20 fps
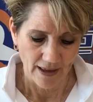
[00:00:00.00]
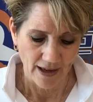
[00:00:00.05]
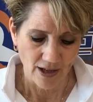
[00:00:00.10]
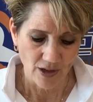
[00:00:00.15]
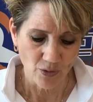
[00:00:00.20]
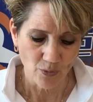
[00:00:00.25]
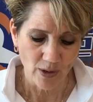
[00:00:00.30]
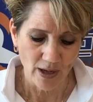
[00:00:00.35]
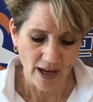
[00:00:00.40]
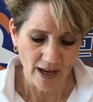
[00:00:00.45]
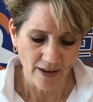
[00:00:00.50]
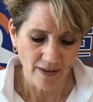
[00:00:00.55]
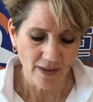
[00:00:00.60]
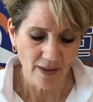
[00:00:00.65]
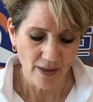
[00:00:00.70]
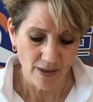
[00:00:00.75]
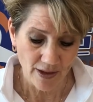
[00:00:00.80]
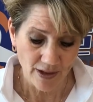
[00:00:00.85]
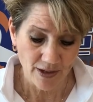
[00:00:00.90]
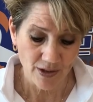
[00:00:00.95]
As we
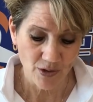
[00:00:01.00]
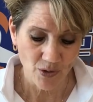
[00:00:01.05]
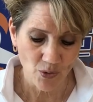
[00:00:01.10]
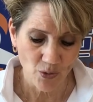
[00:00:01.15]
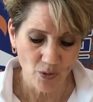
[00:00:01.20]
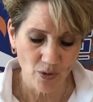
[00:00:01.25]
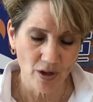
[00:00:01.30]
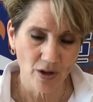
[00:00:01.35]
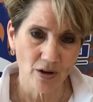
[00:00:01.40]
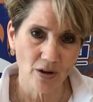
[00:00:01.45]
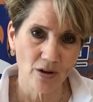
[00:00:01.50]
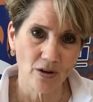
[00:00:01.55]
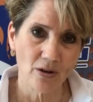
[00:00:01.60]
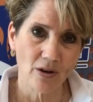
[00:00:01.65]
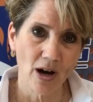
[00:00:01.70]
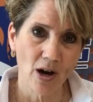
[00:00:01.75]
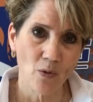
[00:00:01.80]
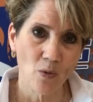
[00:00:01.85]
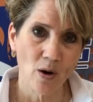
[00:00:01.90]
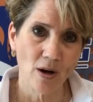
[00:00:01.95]
end this school year,
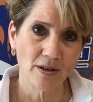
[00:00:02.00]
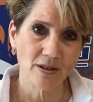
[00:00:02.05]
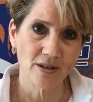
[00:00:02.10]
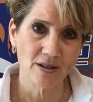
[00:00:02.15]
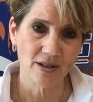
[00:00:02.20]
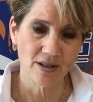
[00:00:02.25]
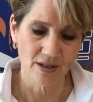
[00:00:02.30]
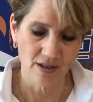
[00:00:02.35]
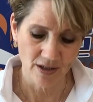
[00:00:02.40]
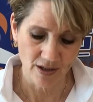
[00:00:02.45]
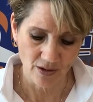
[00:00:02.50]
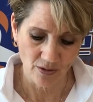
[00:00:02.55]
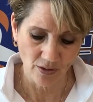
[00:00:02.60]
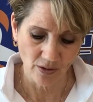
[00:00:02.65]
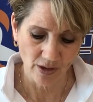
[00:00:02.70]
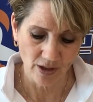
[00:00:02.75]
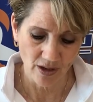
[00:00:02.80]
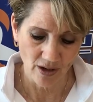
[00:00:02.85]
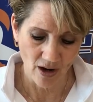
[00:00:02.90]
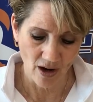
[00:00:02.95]
I want to
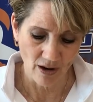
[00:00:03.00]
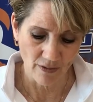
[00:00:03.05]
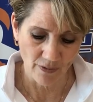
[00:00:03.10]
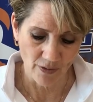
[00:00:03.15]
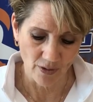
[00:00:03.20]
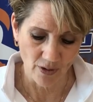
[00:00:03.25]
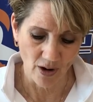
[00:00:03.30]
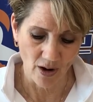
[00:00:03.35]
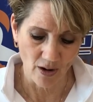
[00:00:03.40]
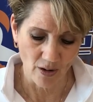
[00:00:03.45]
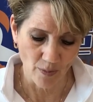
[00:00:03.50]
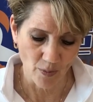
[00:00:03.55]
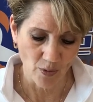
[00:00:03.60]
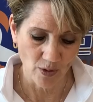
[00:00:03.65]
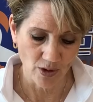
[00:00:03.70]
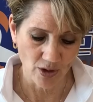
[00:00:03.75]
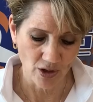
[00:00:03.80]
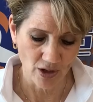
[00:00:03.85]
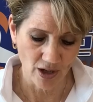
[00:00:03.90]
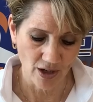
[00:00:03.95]
sincerely offer our
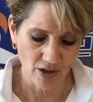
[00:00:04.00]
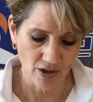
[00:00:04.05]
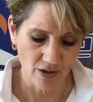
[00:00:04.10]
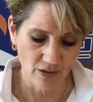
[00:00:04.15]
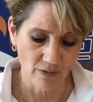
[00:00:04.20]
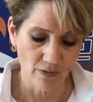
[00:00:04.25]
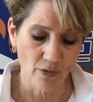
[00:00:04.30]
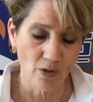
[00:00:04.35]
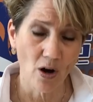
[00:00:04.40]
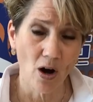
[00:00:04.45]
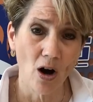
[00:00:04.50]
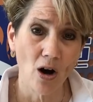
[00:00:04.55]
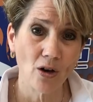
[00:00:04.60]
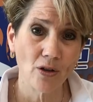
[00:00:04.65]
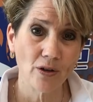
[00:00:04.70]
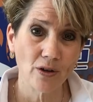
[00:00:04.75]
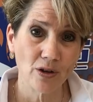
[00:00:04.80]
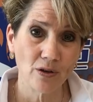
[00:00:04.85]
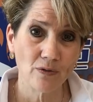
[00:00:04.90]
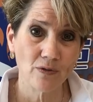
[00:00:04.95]
appreciation for all
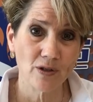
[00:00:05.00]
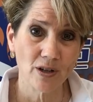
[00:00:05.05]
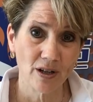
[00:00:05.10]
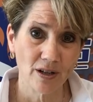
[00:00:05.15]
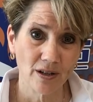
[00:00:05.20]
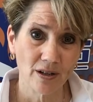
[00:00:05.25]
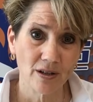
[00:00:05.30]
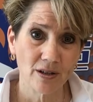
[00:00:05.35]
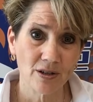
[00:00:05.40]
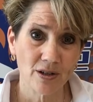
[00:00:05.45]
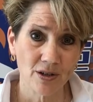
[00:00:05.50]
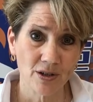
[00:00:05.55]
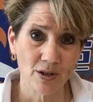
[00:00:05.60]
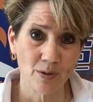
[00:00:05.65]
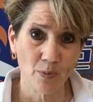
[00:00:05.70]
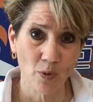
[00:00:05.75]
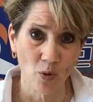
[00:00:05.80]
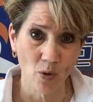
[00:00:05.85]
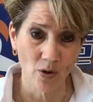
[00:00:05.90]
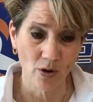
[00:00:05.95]
that you've done to
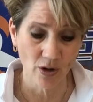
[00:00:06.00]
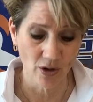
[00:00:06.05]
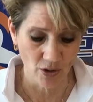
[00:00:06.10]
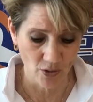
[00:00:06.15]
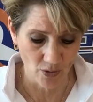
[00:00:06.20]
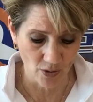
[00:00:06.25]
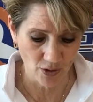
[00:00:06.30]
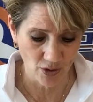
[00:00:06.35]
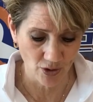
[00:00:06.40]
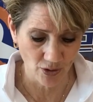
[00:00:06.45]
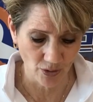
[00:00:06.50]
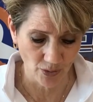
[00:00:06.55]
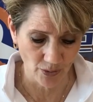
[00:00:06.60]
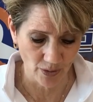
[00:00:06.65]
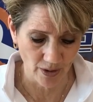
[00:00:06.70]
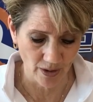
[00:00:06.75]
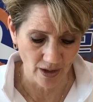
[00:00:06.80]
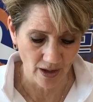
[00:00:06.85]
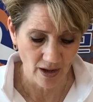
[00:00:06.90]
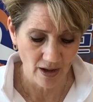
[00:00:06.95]
support your
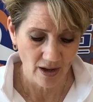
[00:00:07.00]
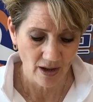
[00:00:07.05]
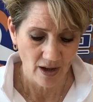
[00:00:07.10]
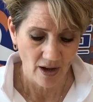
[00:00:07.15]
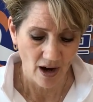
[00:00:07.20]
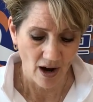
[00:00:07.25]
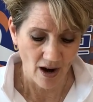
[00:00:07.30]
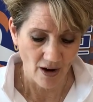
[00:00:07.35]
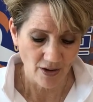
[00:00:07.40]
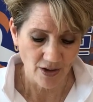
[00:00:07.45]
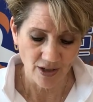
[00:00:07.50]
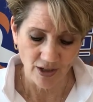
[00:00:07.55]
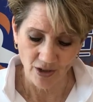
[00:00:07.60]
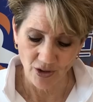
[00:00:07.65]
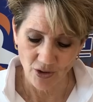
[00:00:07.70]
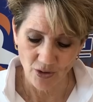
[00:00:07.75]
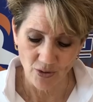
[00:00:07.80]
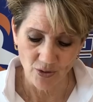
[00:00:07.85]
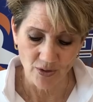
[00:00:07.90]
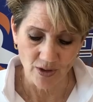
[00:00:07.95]
children, our
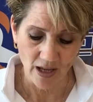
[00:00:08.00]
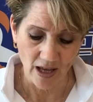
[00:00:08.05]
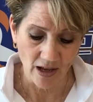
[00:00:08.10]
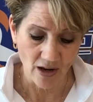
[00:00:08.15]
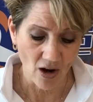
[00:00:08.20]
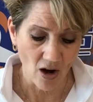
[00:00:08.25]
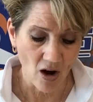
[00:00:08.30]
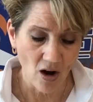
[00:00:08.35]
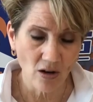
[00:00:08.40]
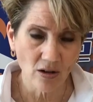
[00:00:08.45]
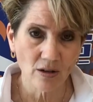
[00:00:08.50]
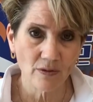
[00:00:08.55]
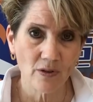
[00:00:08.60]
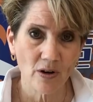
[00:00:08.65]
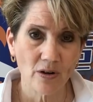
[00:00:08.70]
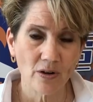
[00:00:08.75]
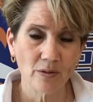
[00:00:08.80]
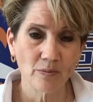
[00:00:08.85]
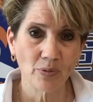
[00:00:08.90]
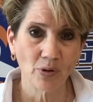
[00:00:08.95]
teachers, and all of
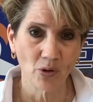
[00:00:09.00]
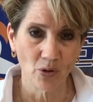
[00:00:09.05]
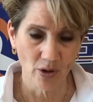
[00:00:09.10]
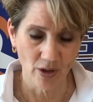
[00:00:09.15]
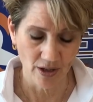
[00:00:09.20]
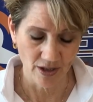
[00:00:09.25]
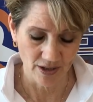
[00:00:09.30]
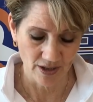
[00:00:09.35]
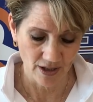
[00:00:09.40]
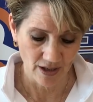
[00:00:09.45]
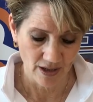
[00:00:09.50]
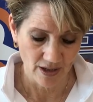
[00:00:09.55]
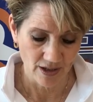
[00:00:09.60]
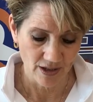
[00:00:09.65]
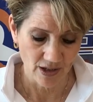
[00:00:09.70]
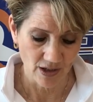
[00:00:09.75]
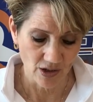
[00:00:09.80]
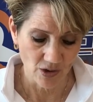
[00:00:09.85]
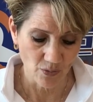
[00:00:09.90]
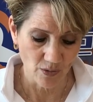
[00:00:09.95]
our employees
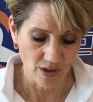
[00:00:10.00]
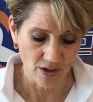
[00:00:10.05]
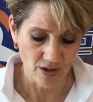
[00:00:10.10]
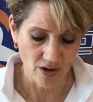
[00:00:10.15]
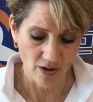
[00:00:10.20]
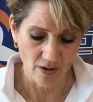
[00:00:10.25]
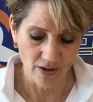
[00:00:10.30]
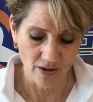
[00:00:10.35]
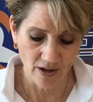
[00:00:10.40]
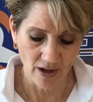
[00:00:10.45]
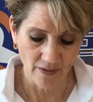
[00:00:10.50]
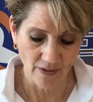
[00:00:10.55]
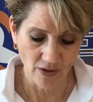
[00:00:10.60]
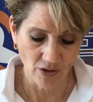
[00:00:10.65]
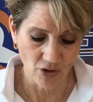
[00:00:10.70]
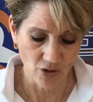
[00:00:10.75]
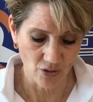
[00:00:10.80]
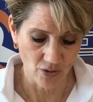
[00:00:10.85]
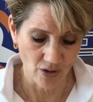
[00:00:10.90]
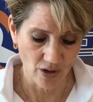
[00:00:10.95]
since we started on the
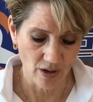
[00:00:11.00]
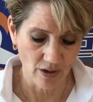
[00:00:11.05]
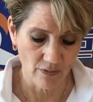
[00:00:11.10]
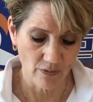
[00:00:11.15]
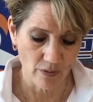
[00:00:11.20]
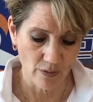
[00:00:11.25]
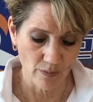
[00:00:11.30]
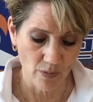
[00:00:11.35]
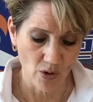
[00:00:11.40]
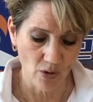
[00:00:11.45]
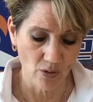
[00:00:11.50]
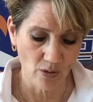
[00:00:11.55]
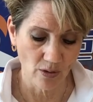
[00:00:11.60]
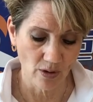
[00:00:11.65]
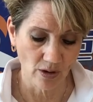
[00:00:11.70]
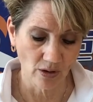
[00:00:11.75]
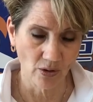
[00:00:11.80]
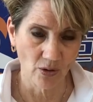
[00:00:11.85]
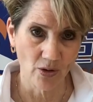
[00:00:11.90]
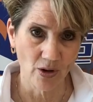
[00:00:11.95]
journey of remote
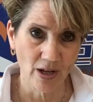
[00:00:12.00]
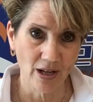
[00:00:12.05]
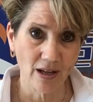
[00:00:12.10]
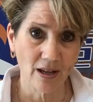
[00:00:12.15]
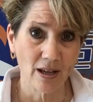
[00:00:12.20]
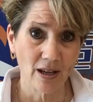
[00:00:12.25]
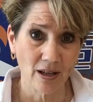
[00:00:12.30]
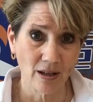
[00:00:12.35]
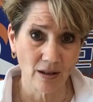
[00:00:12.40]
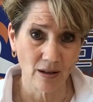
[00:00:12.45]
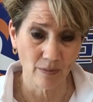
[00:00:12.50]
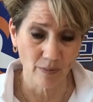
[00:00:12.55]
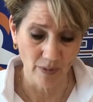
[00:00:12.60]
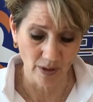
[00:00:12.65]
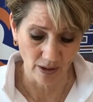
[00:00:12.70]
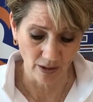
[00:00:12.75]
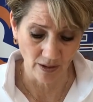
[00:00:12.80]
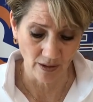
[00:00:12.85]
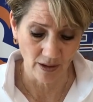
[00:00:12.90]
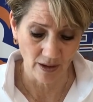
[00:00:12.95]
learning in the
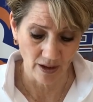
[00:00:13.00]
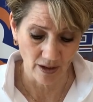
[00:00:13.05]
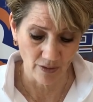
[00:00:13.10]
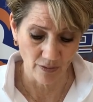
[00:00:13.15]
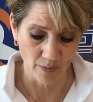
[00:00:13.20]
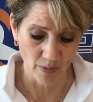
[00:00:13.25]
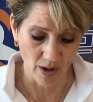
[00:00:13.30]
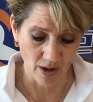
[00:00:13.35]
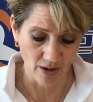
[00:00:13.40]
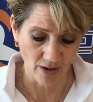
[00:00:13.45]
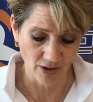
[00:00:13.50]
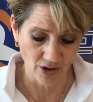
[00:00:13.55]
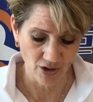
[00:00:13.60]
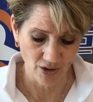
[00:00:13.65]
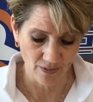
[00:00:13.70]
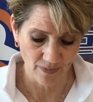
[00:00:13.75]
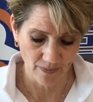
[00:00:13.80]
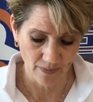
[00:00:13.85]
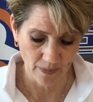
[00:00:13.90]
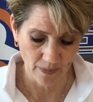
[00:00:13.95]
middle of March.